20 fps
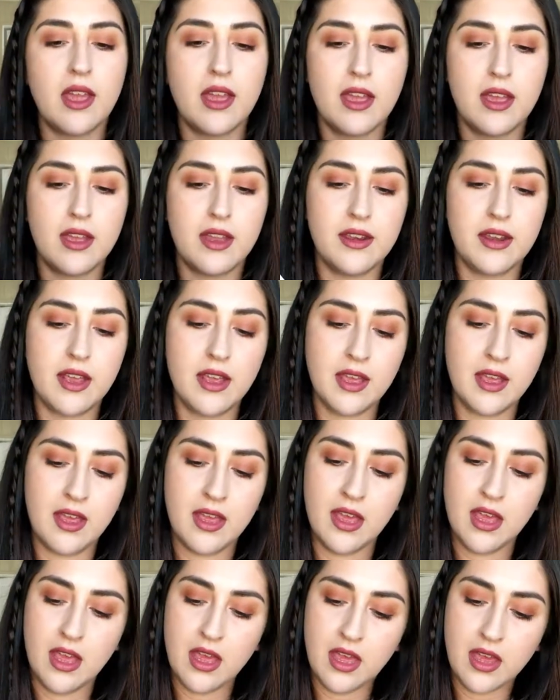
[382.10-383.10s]
and
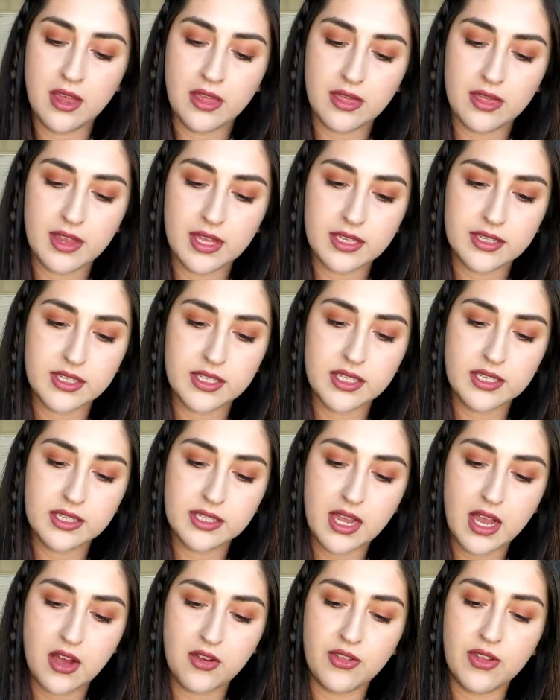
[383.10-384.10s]
this
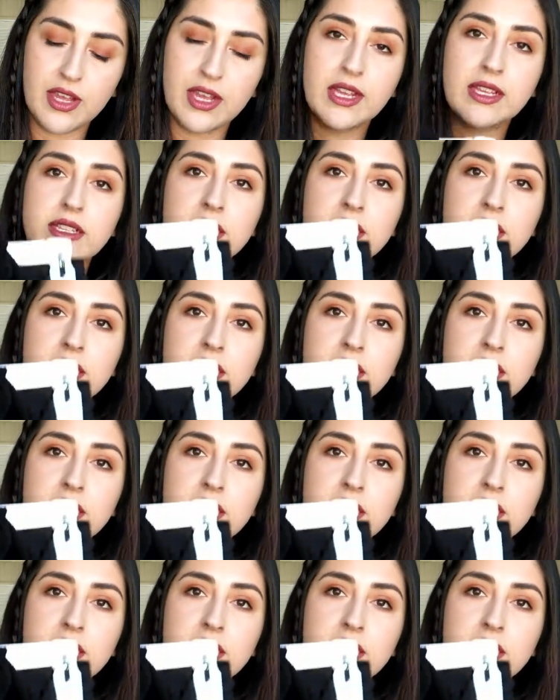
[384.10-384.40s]
is how the